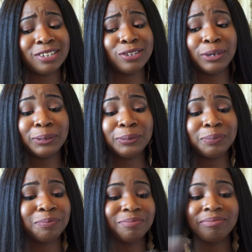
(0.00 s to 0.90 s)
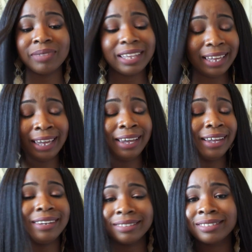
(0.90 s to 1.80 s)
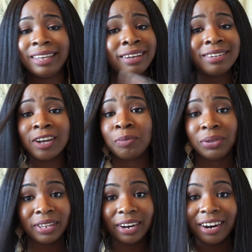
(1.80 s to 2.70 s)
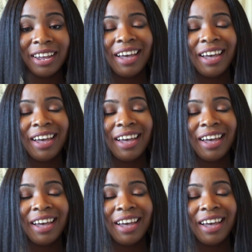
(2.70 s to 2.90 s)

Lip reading: so can't help you there.